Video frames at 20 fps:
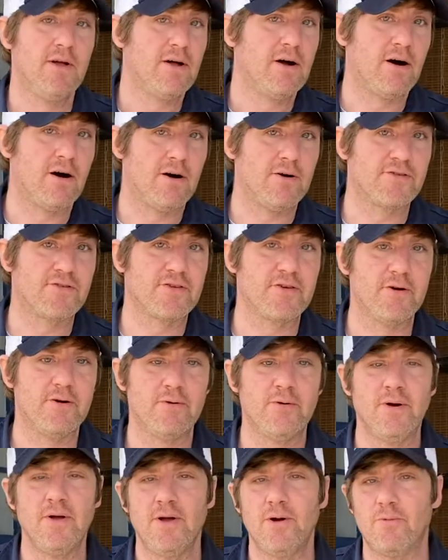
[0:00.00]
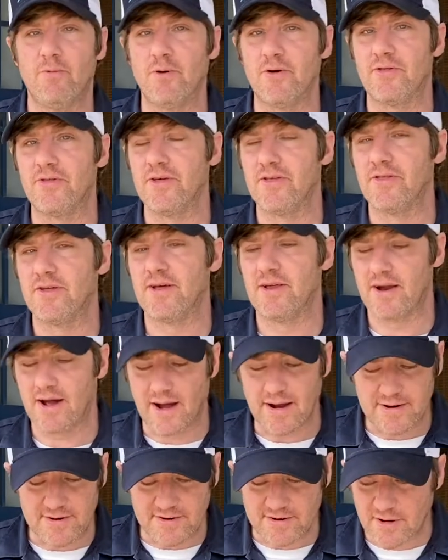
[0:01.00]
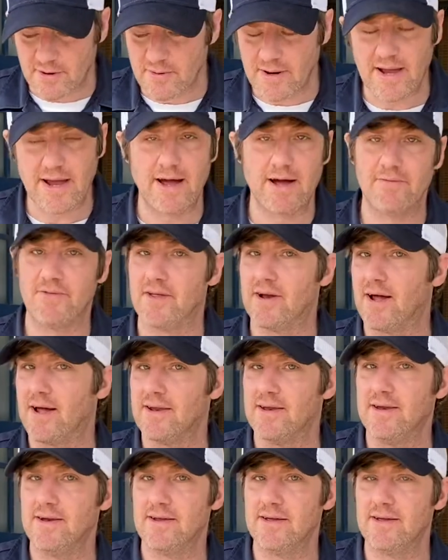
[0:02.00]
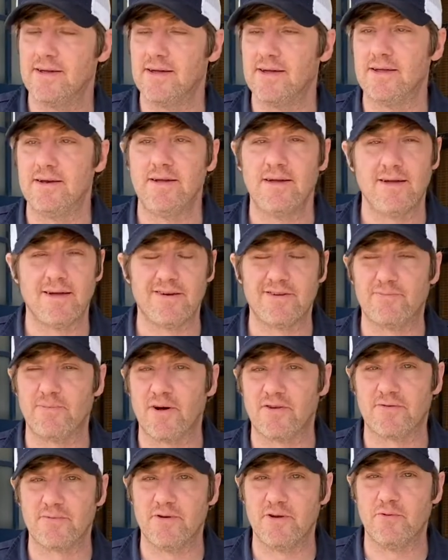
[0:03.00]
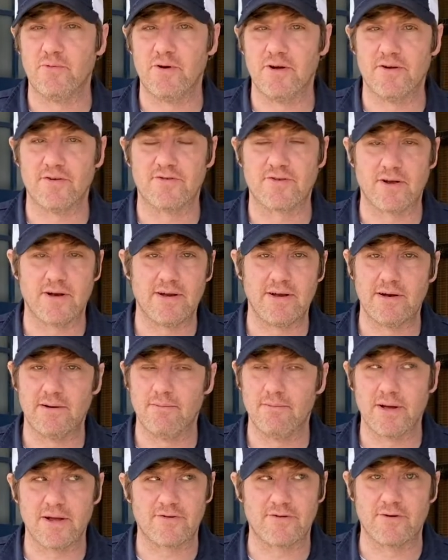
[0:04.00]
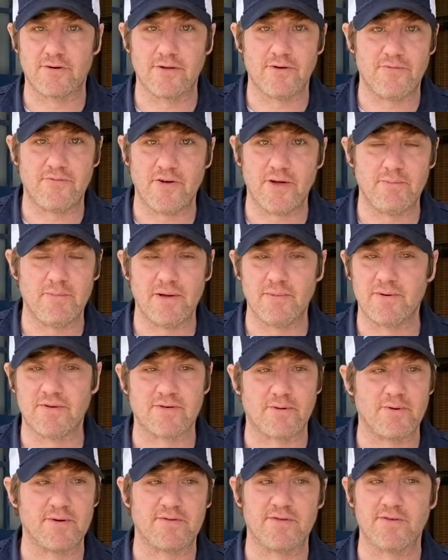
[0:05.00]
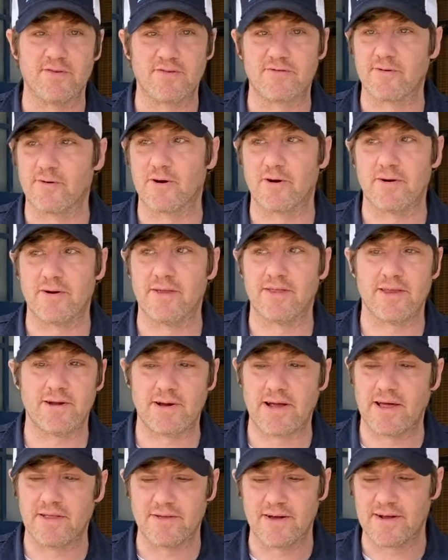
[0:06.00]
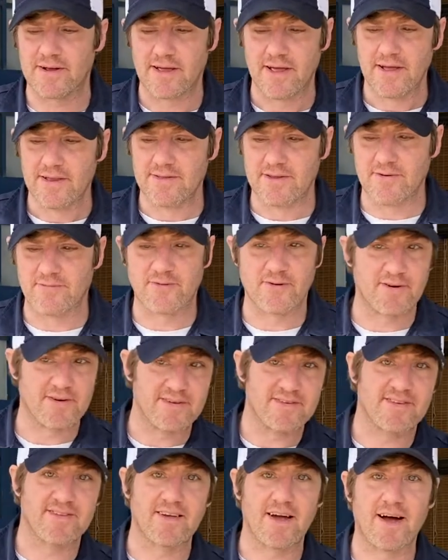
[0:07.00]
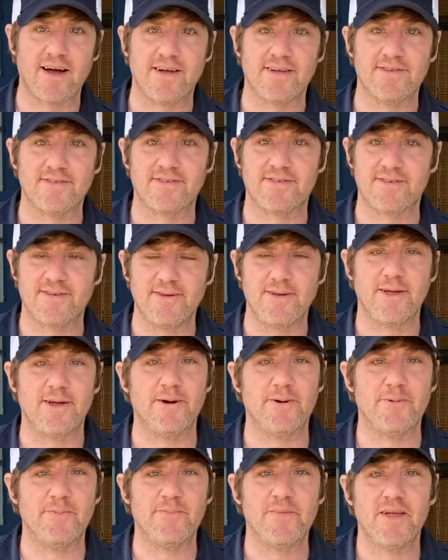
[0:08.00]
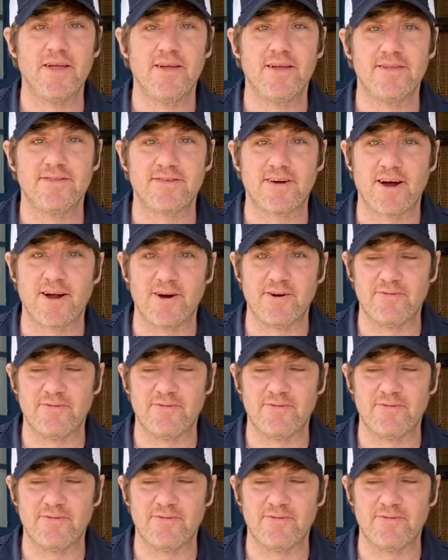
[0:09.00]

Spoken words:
Also, one thing that I don't have that I need to get, I just bought some new wheels, so I need to make sure the fitment, because I went to the store and they had like different size, tire